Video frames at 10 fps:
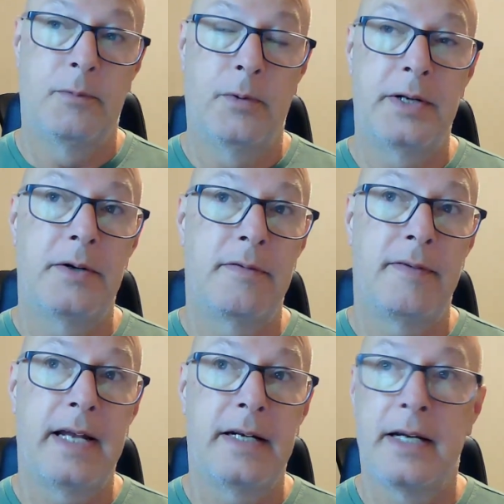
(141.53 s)
Render the
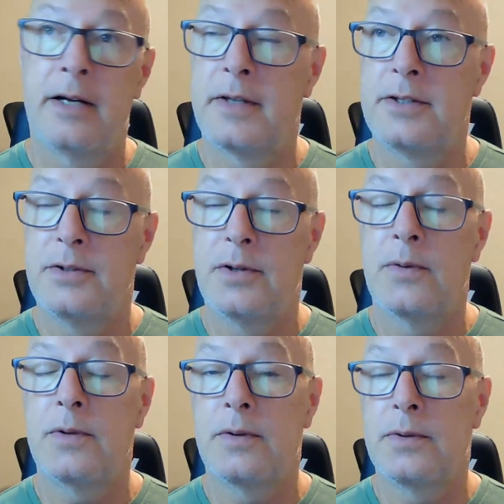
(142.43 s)
fat down that you
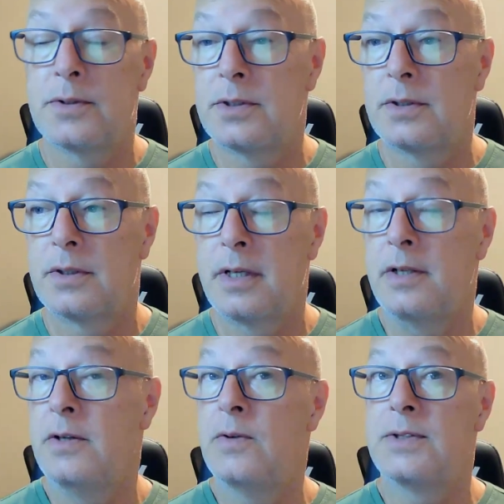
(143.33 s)
don't use
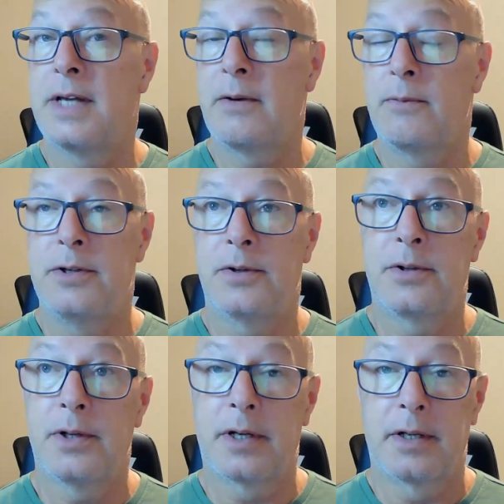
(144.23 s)
and use that when you
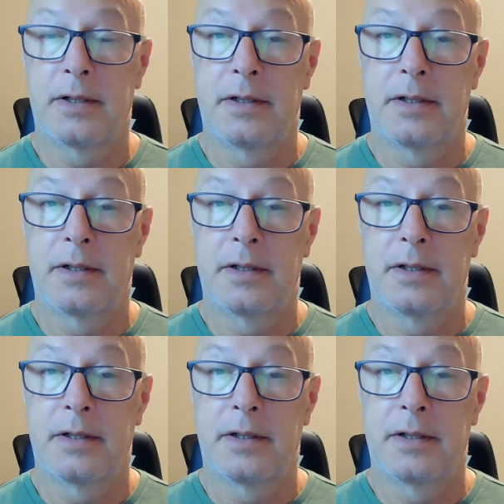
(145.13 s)
cook.